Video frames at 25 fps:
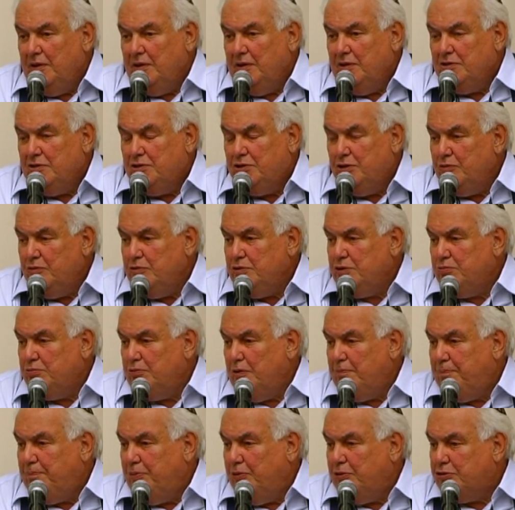Jews were
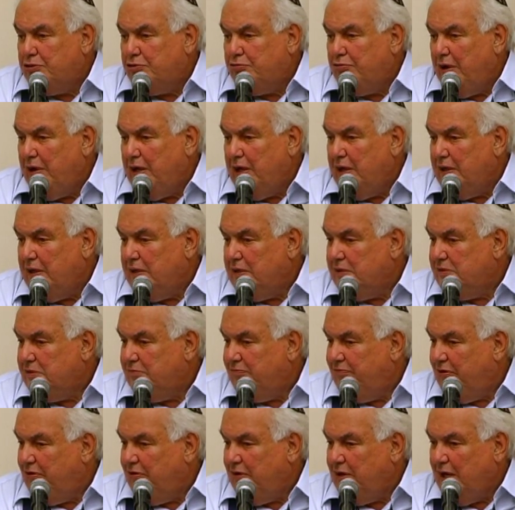portrayed as
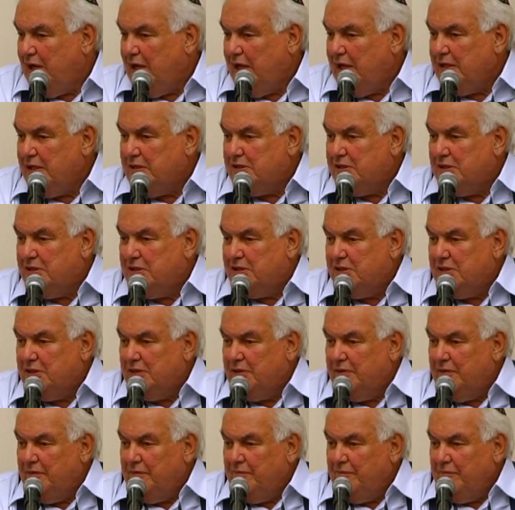very nice.
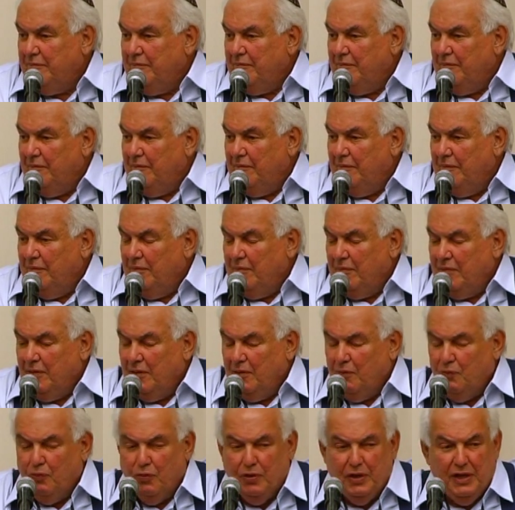
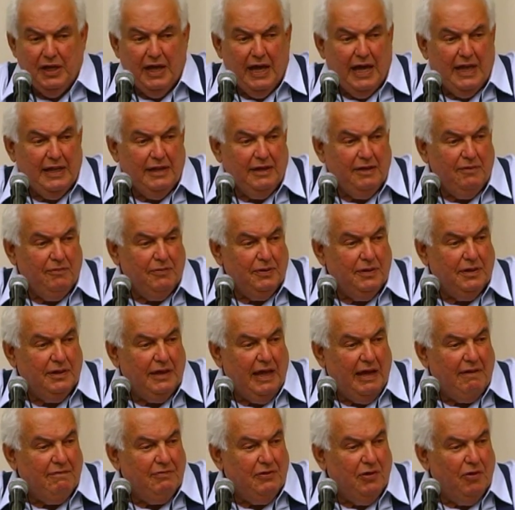Woody Allen would
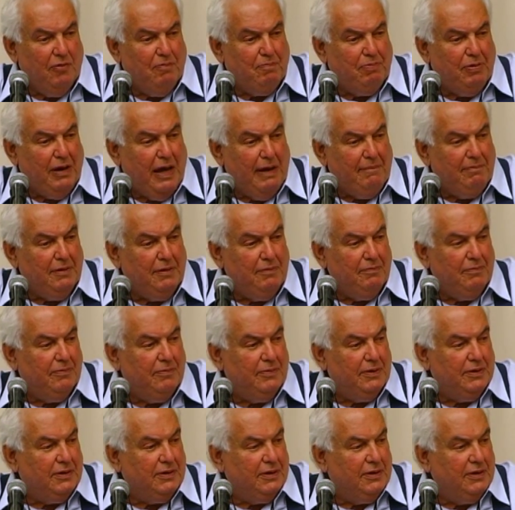have no problem
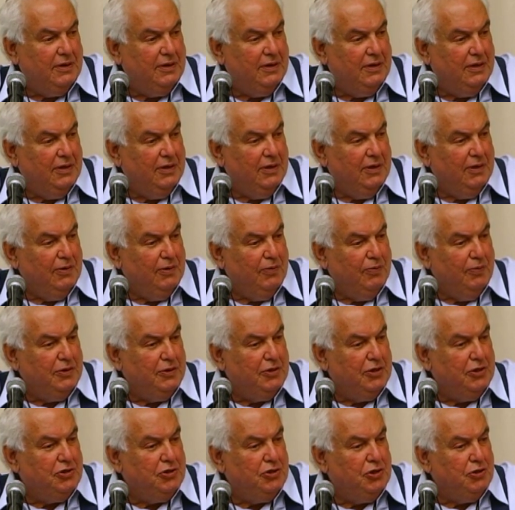with
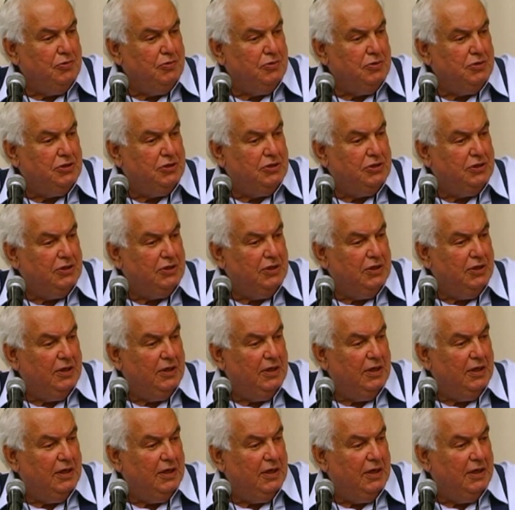the Jews
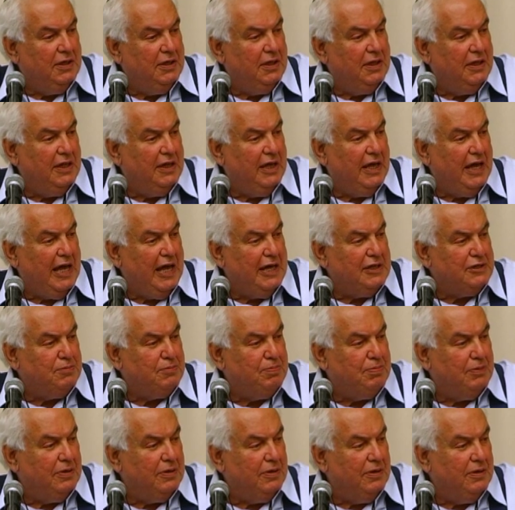in the
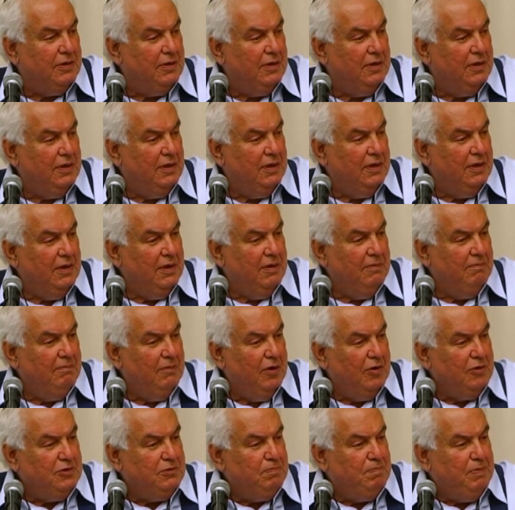diaspora.
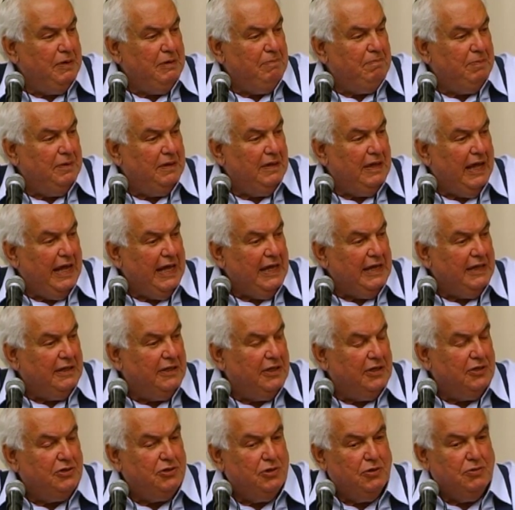Most people liked
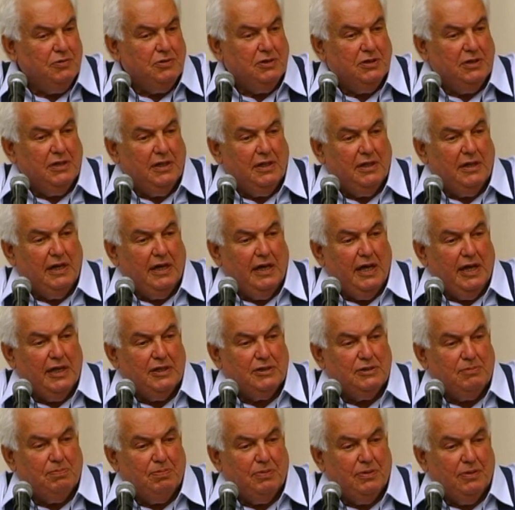the Jews in the
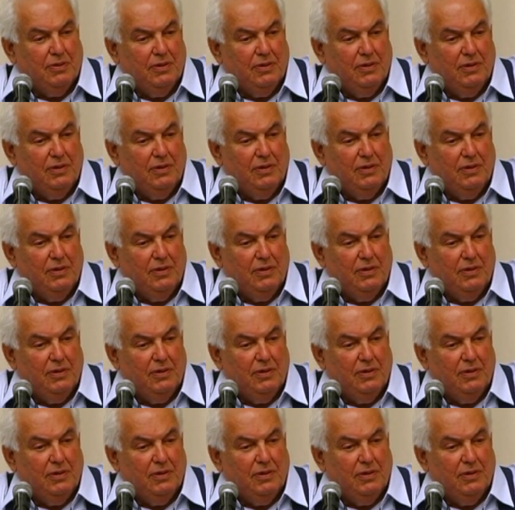diaspora.